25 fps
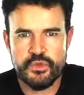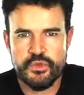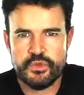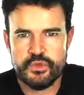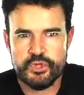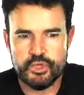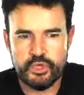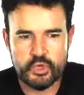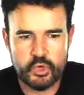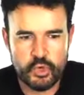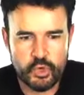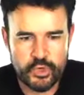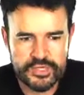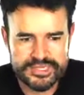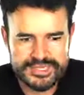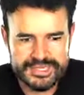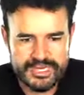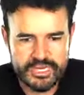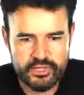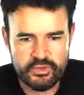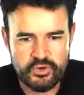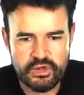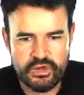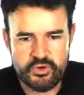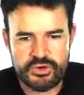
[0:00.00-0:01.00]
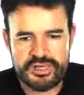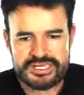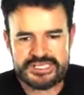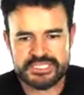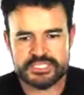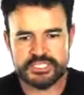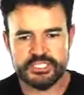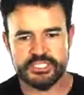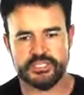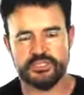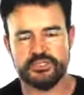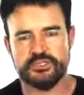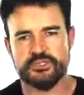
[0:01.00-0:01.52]
No he tenido la
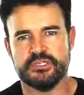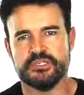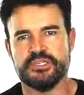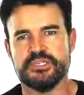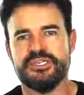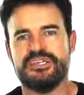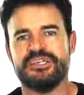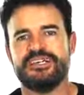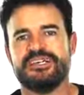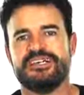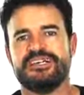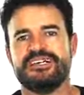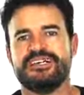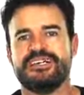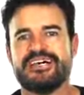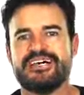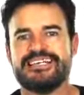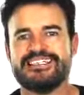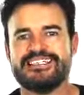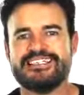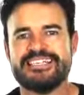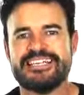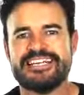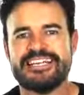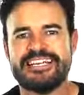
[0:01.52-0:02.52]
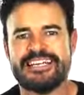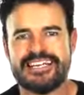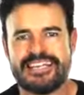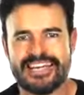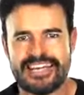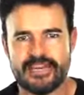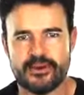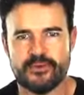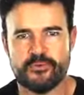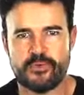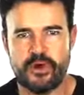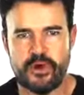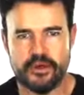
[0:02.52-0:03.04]
ocasión. I didn't
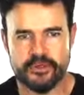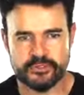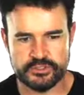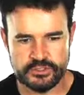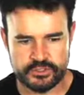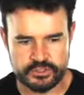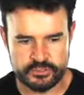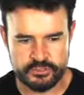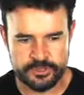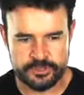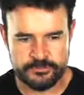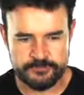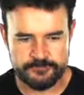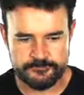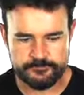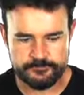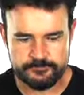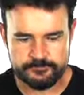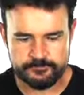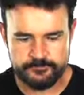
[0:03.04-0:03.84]
get around to it.